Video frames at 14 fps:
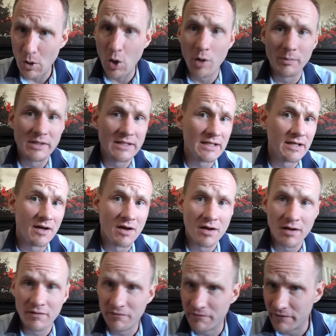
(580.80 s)
almondy,
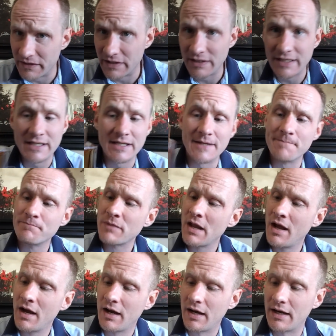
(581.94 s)
vanilla-y,
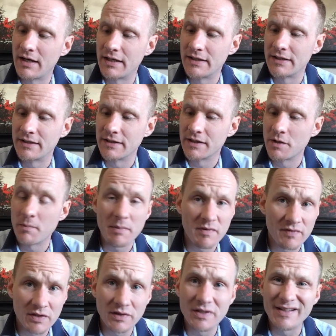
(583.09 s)
uh, you know, maybe
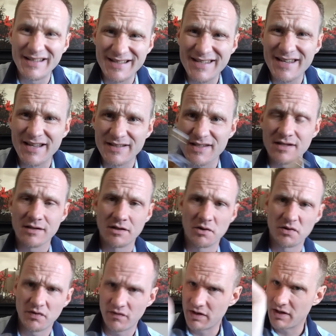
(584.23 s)
even a little incense. You know,
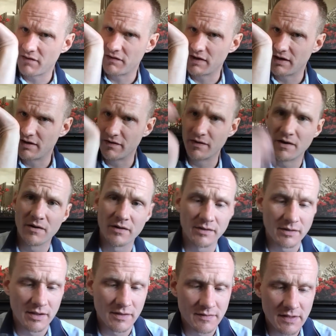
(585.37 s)
if you, if you get in there
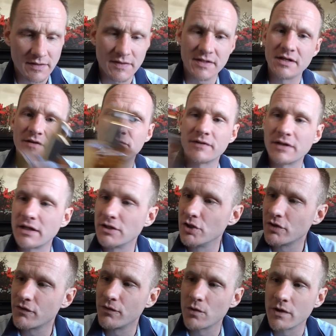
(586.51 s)
and, and, and sniff and, and
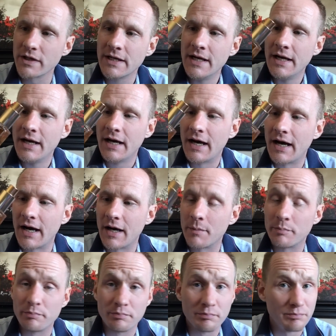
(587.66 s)
look for it. Uh,
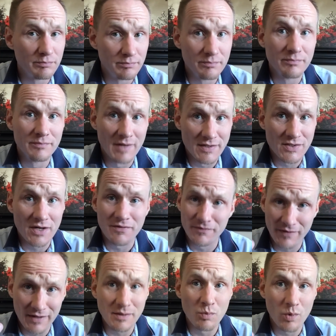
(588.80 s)
nice stuff. In
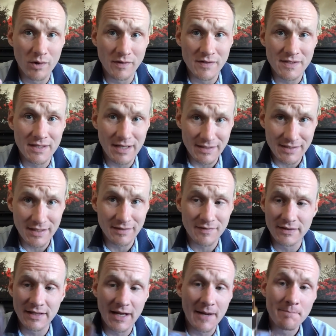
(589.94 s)
fact, I'm wearing this today, scent of
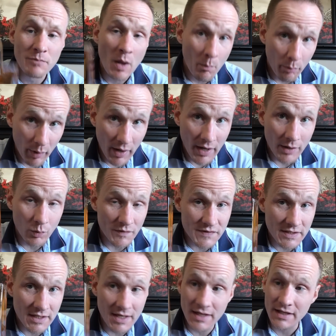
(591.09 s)
the day. But once
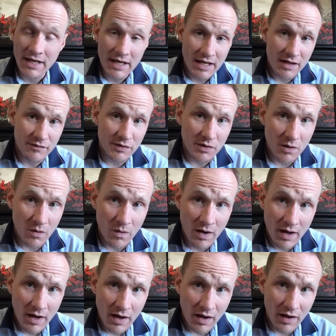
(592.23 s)
again, even though
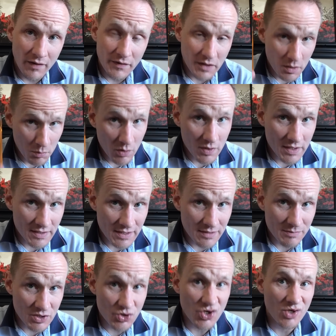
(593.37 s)
uh, the community
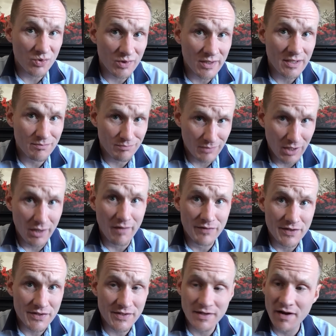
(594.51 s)
seems to generally love
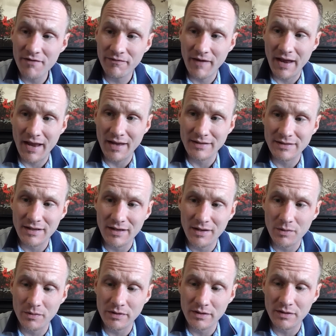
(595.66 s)
this stuff and uh,
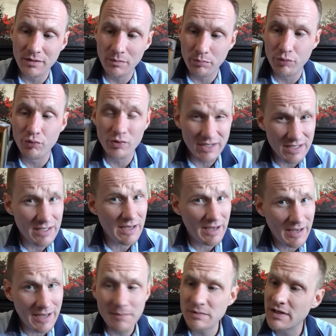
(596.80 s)
you know, pretty
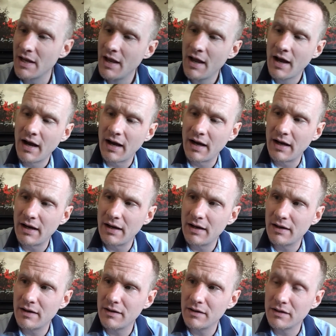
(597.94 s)
hyped, uh,
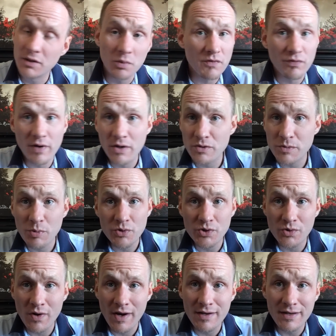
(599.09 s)
you know, the fragrance bros
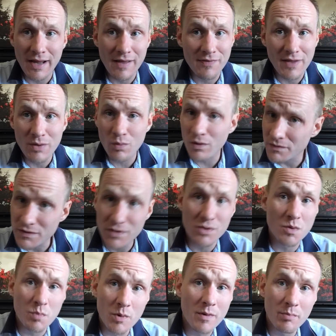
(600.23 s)
tried it and they weren't
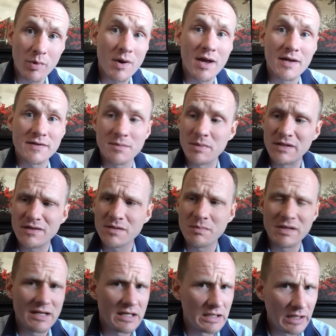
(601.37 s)
super impressed. I mean, it doesn't
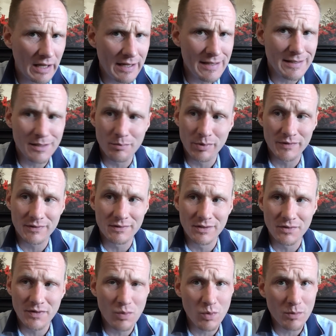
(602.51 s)
mean they didn't like it, but you
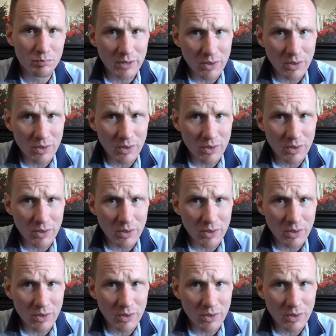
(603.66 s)
know, they weren't